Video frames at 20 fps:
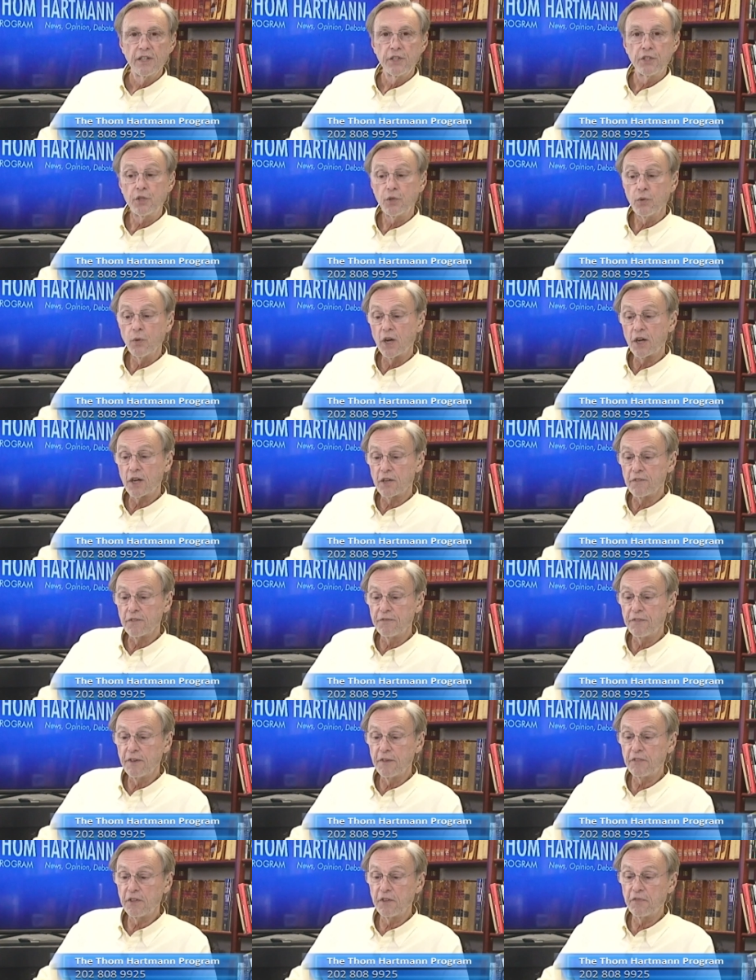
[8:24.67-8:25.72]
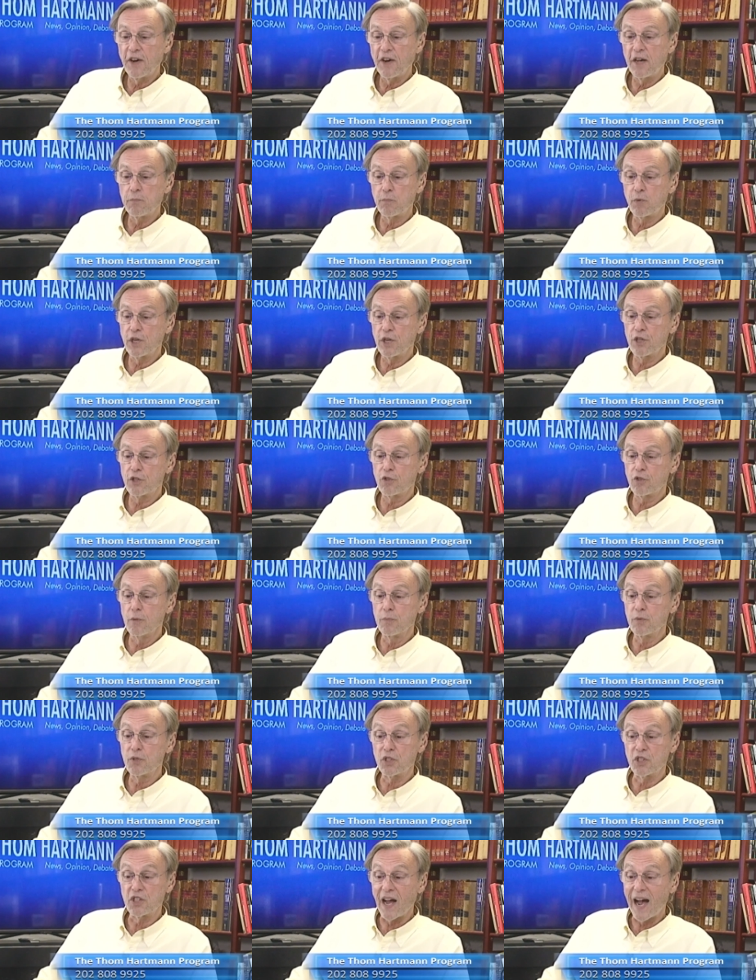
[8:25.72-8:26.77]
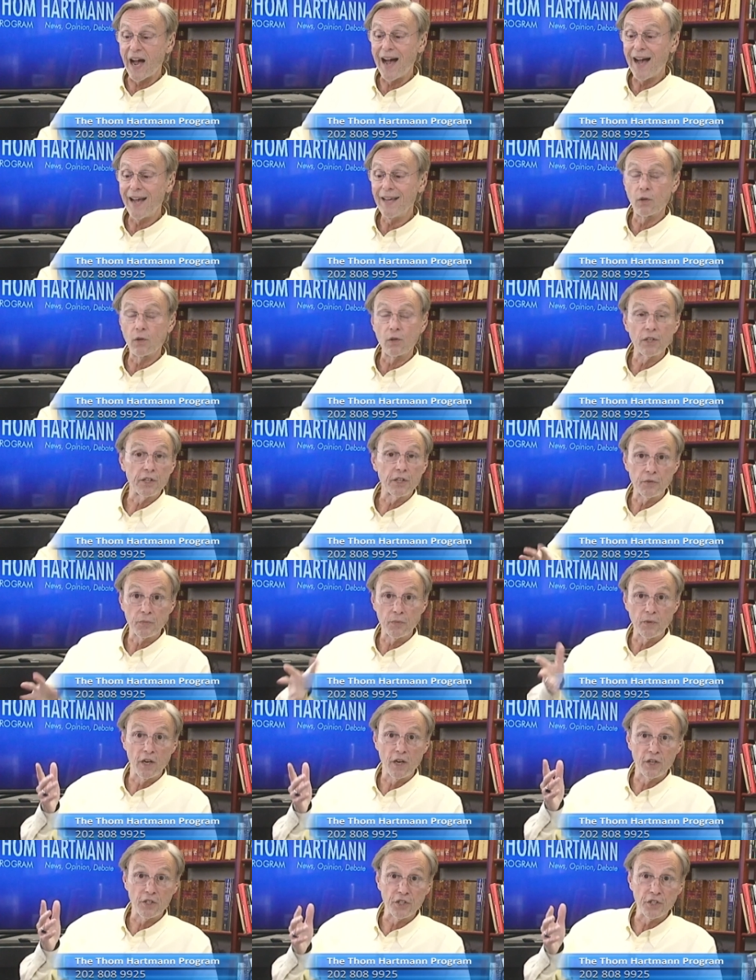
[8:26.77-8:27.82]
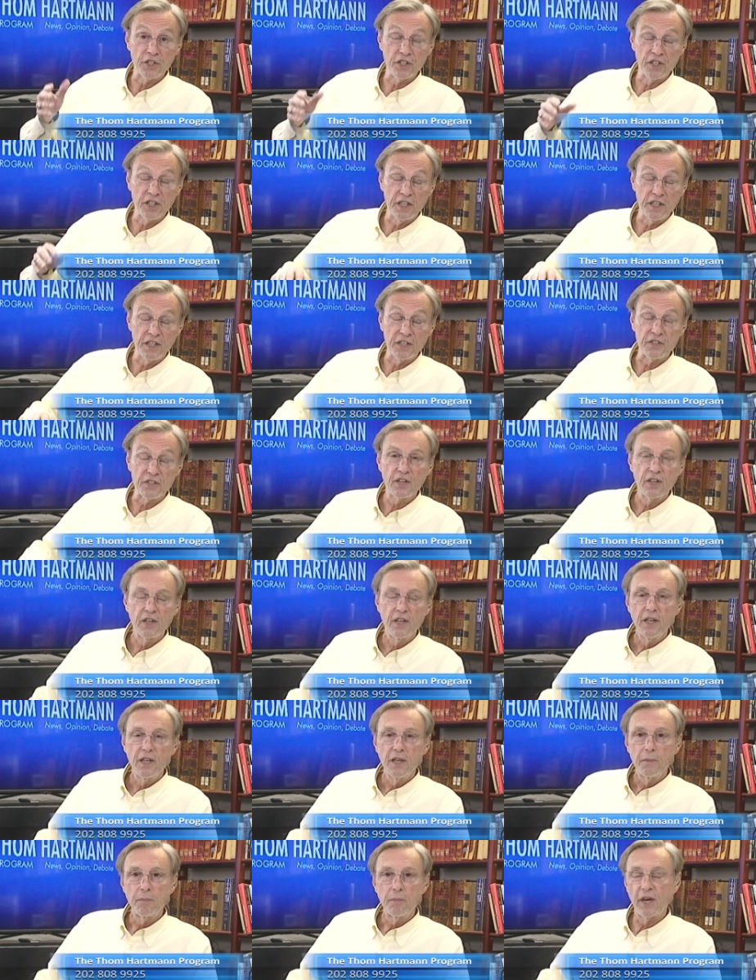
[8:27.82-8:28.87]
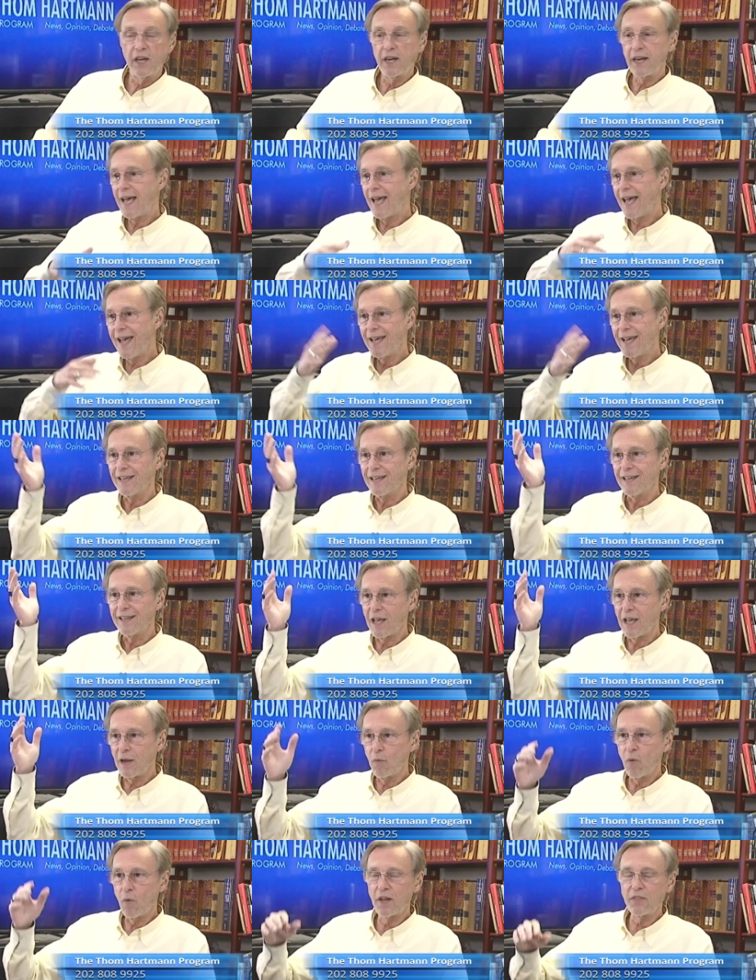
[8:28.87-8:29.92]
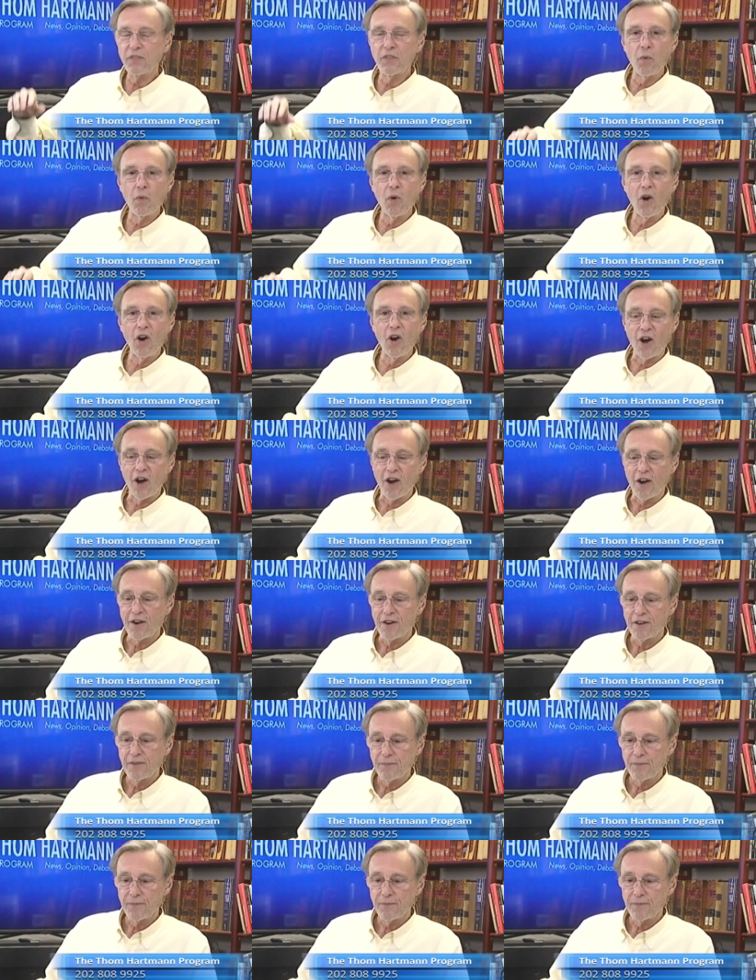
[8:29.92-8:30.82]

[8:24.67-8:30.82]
255 British troops died, only 3 Argentinians. But hey, they won the war.